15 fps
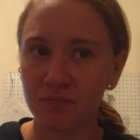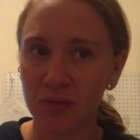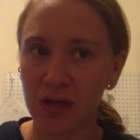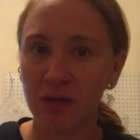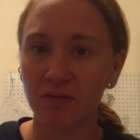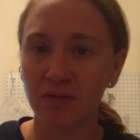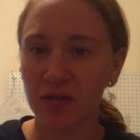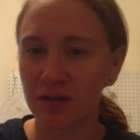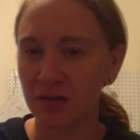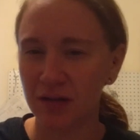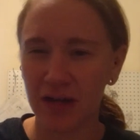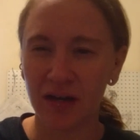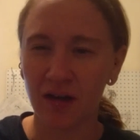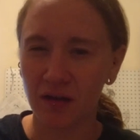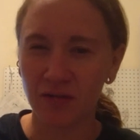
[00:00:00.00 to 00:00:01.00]
be able to
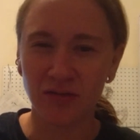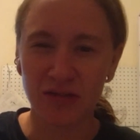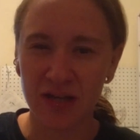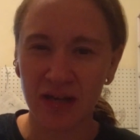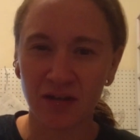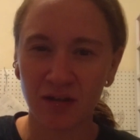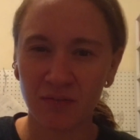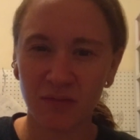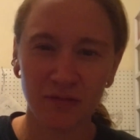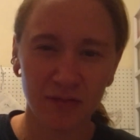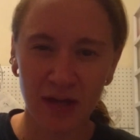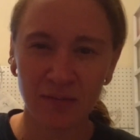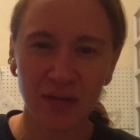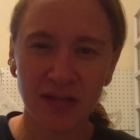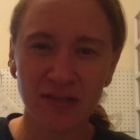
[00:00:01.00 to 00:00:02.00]
kind of understand him, if
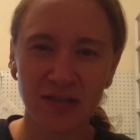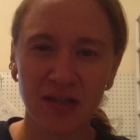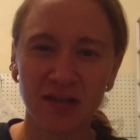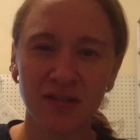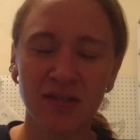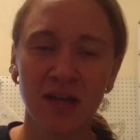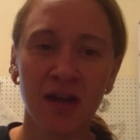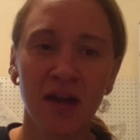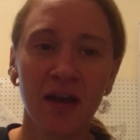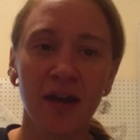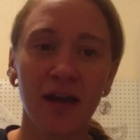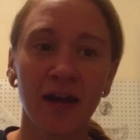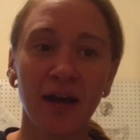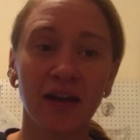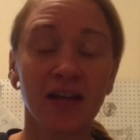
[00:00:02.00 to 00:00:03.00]
that makes sense.
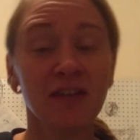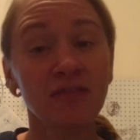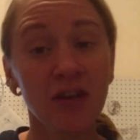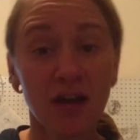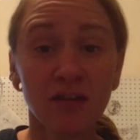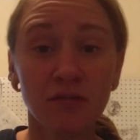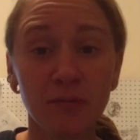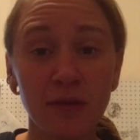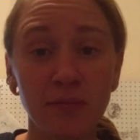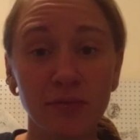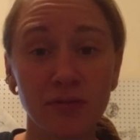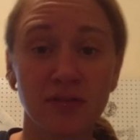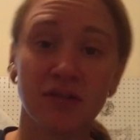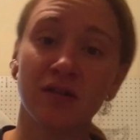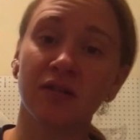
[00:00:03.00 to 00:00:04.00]
Uh, even other people
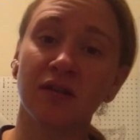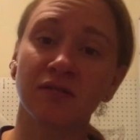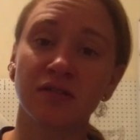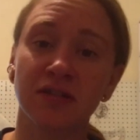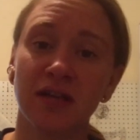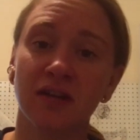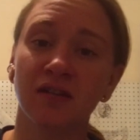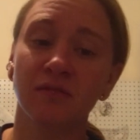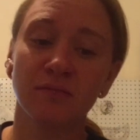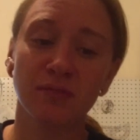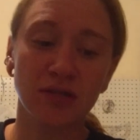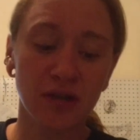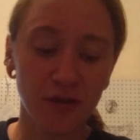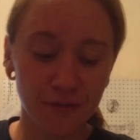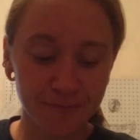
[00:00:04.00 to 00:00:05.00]
are starting to understand him.
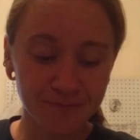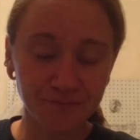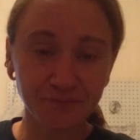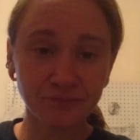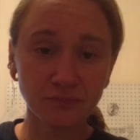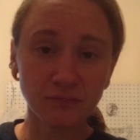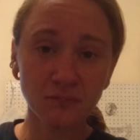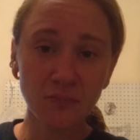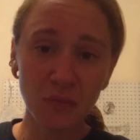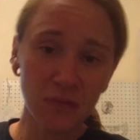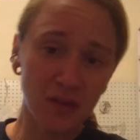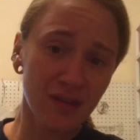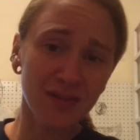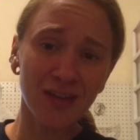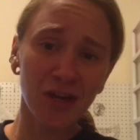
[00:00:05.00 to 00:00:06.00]
So,
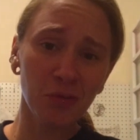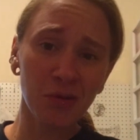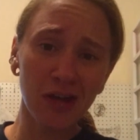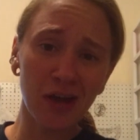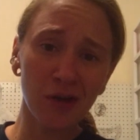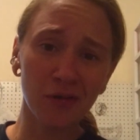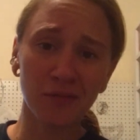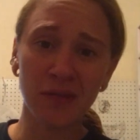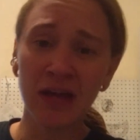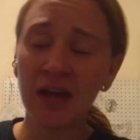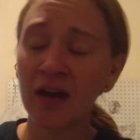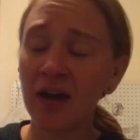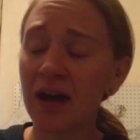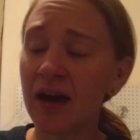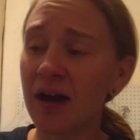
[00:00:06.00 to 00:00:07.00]
there we go.
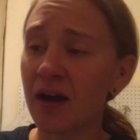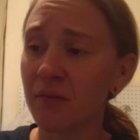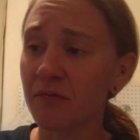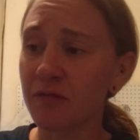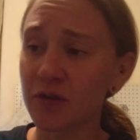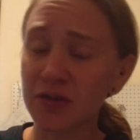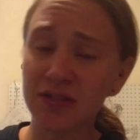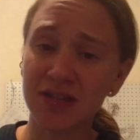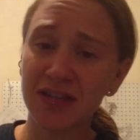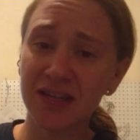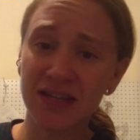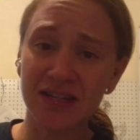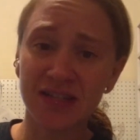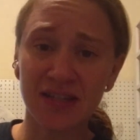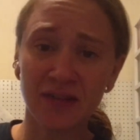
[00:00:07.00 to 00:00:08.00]
Um, first thing
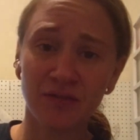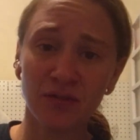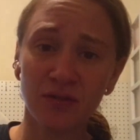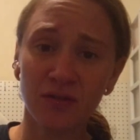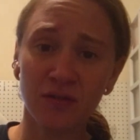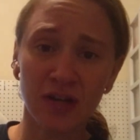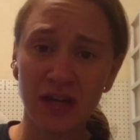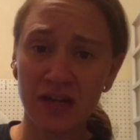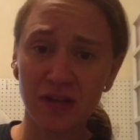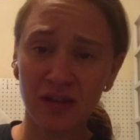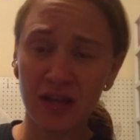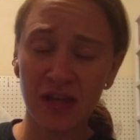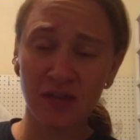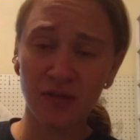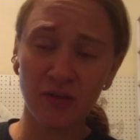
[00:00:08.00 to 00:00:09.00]
he's ever, he,
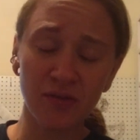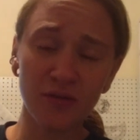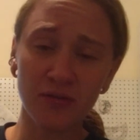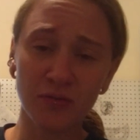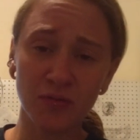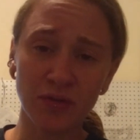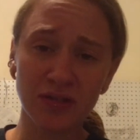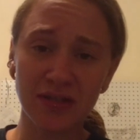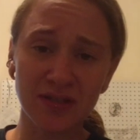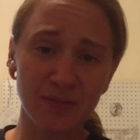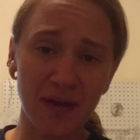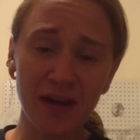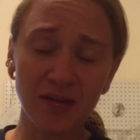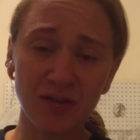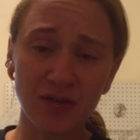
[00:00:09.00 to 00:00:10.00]
he learned was his
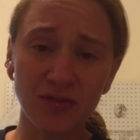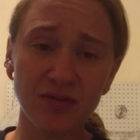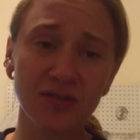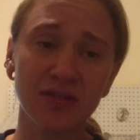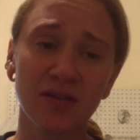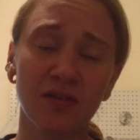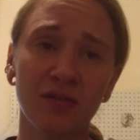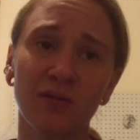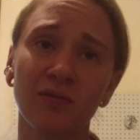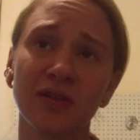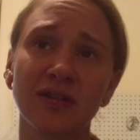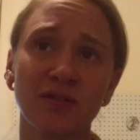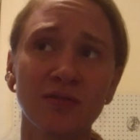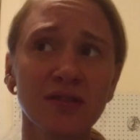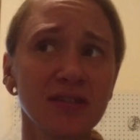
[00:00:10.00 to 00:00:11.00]
manners, so
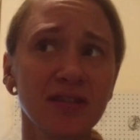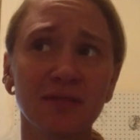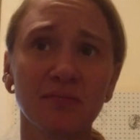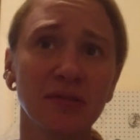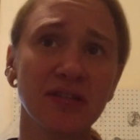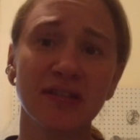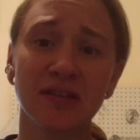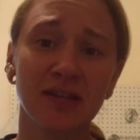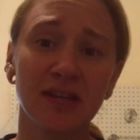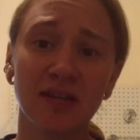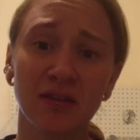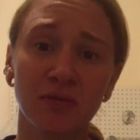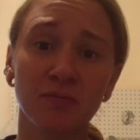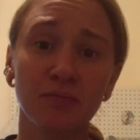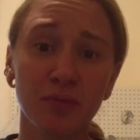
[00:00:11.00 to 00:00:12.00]
he's always said please and
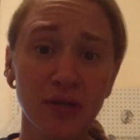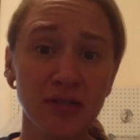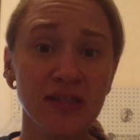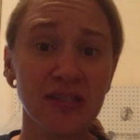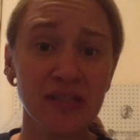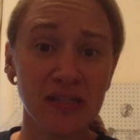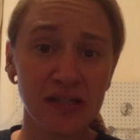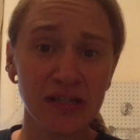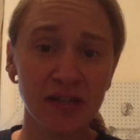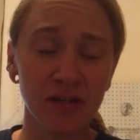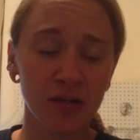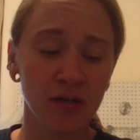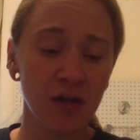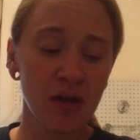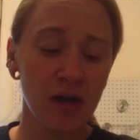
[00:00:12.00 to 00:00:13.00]
thank you. Pretty
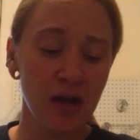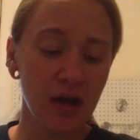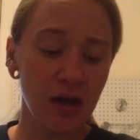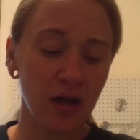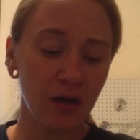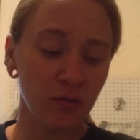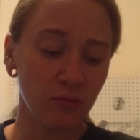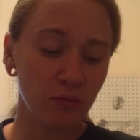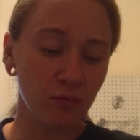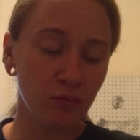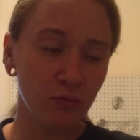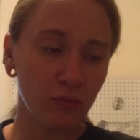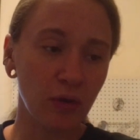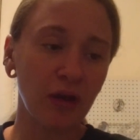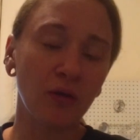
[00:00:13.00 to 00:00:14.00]
clear, uh,
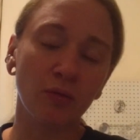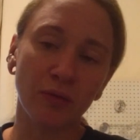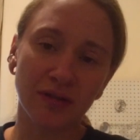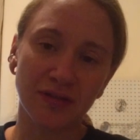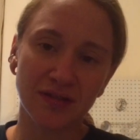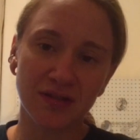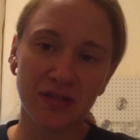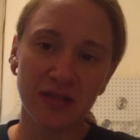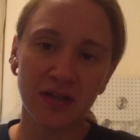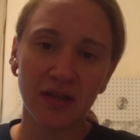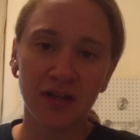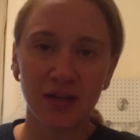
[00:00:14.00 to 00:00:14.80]
well, once